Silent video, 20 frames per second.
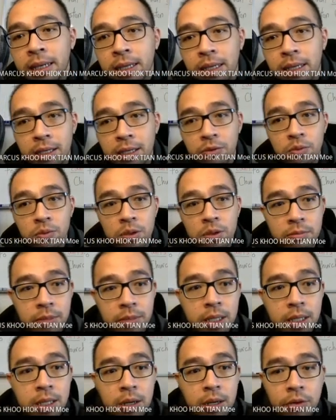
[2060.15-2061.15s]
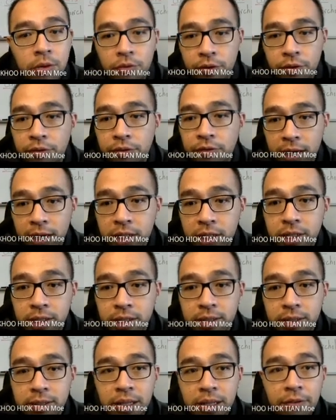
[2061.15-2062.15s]
it will be reflection,
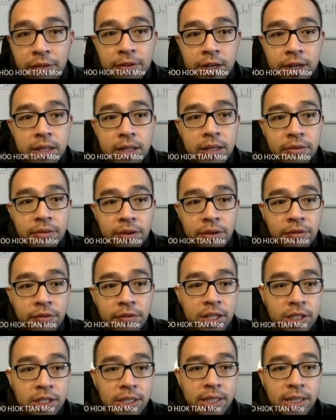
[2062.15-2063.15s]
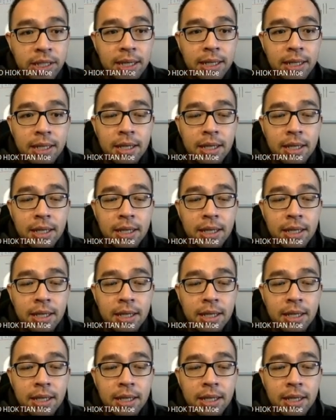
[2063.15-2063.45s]
definitely reflection